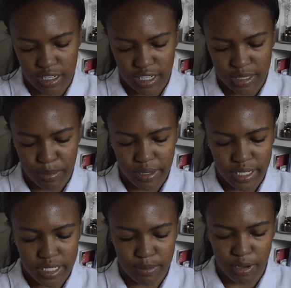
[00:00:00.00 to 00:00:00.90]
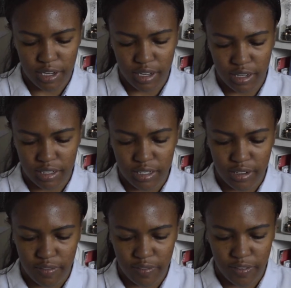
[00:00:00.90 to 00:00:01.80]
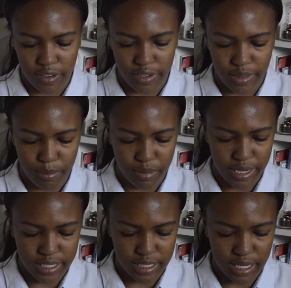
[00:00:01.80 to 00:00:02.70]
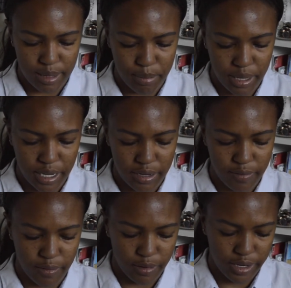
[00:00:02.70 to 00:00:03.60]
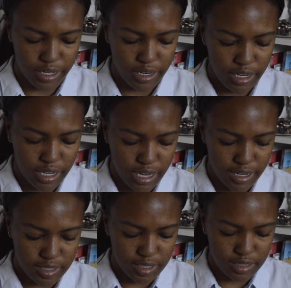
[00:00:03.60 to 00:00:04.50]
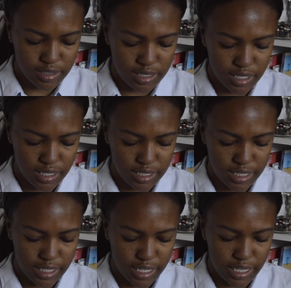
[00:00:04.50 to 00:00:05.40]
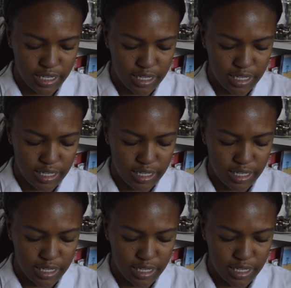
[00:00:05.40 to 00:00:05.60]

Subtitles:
it's pretty small for the price that I paid for it. I was a little salty that